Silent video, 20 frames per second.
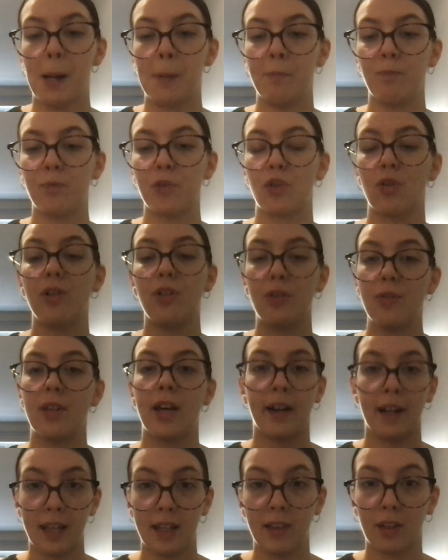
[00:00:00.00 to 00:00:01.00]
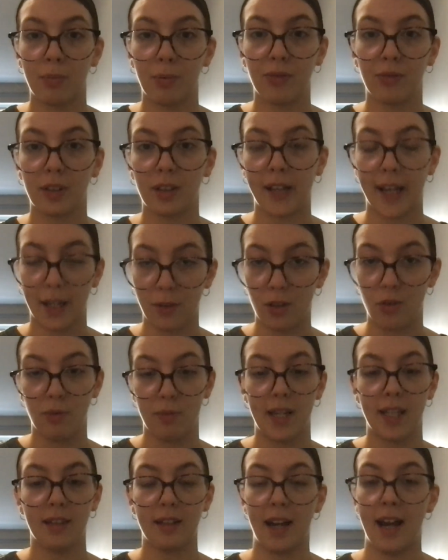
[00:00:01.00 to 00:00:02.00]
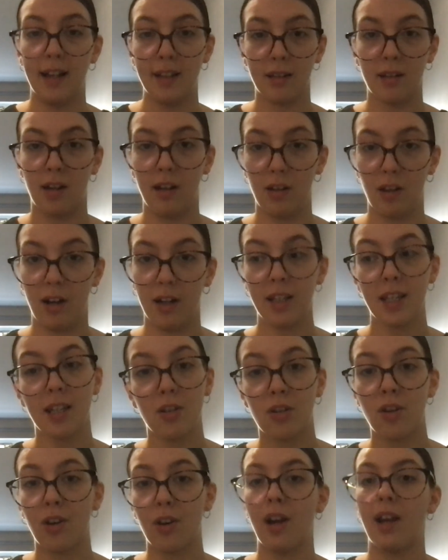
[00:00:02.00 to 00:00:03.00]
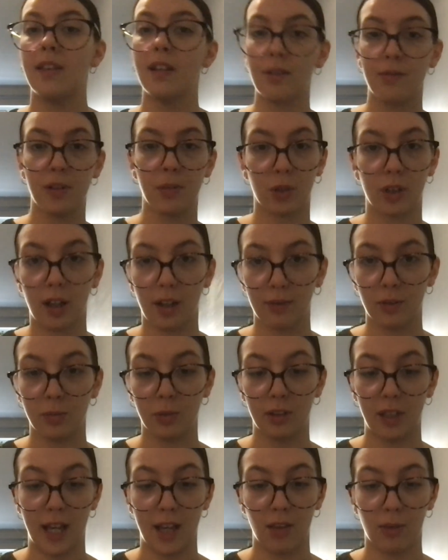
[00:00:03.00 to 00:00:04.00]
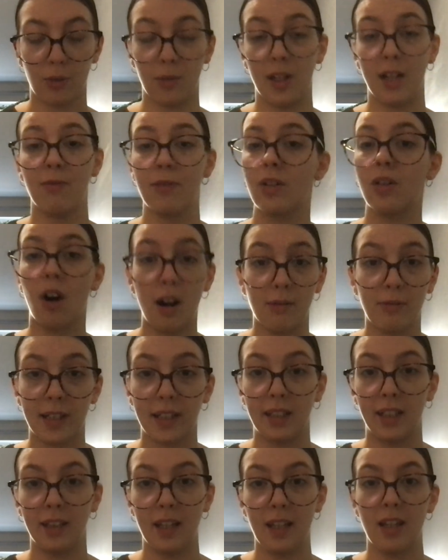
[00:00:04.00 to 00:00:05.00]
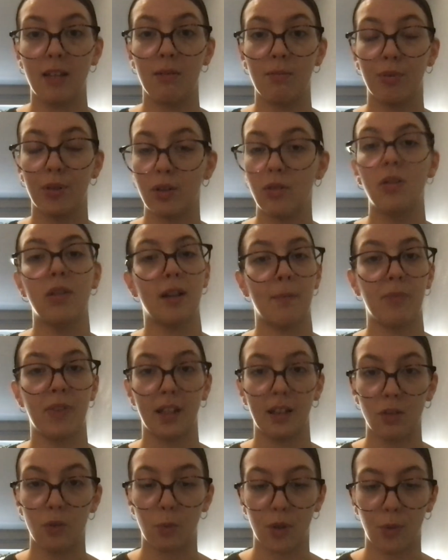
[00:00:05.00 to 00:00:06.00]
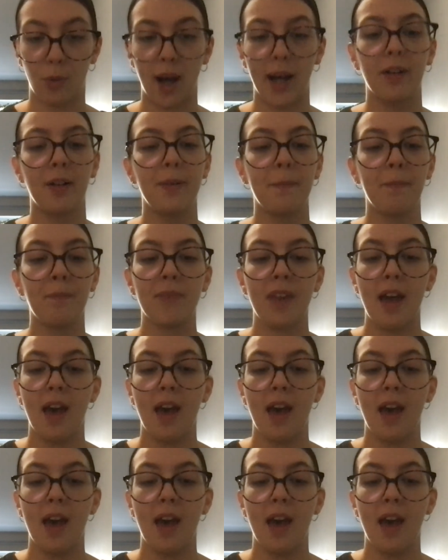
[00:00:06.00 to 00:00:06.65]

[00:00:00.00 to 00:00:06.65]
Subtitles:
So to do that in their preferred language will make the task a lot easier, and they'll feel more comfortable to get through it and feel confident that they can produce something that's worthwhile.